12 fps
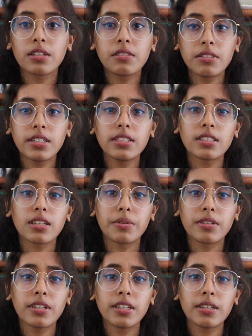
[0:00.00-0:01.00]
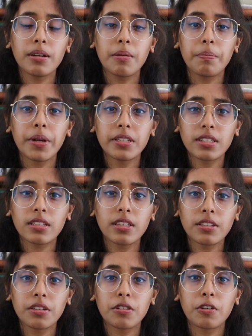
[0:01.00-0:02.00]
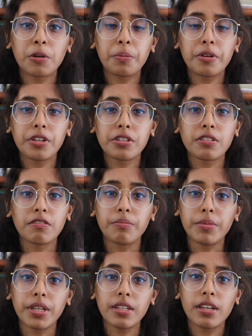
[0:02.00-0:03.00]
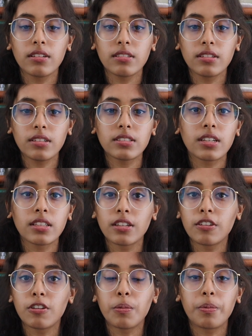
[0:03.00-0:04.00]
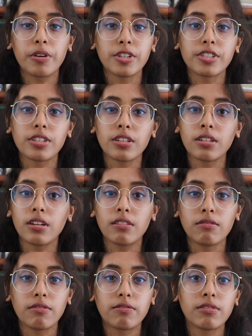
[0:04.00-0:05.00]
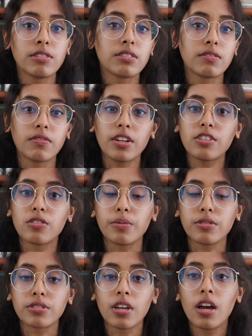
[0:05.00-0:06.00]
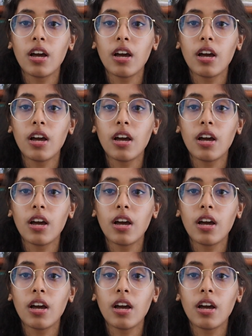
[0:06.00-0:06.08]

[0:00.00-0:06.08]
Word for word: So in summary, basically the incorporation of meat alongside the incorporation of fruits and vegetables